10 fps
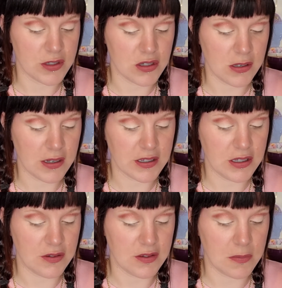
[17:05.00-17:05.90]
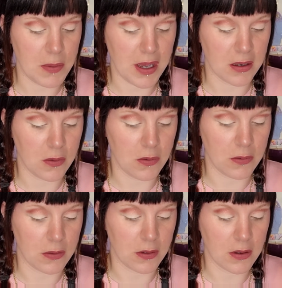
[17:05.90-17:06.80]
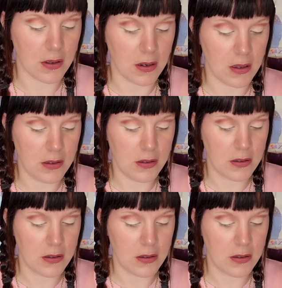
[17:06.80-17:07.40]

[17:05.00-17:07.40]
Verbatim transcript: which I like to use to pack on colour.